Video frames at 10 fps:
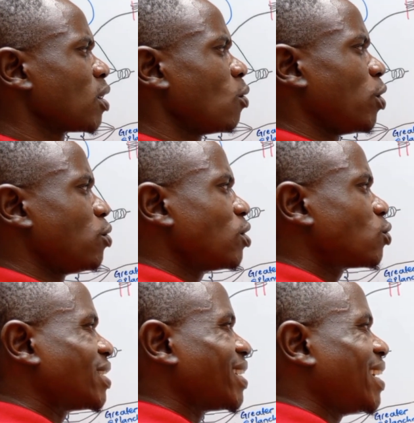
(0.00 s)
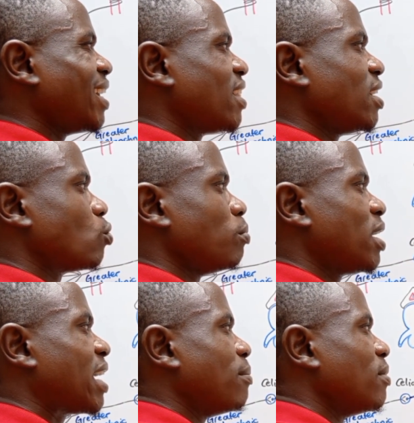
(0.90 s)
We don't want anything to be
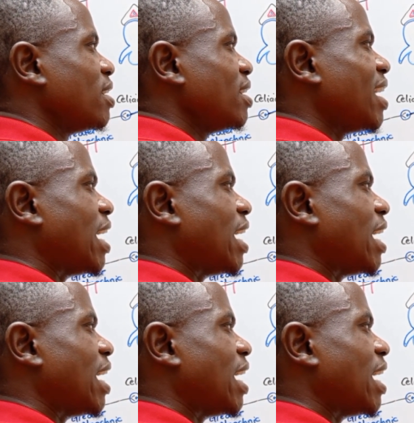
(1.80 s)
coming here,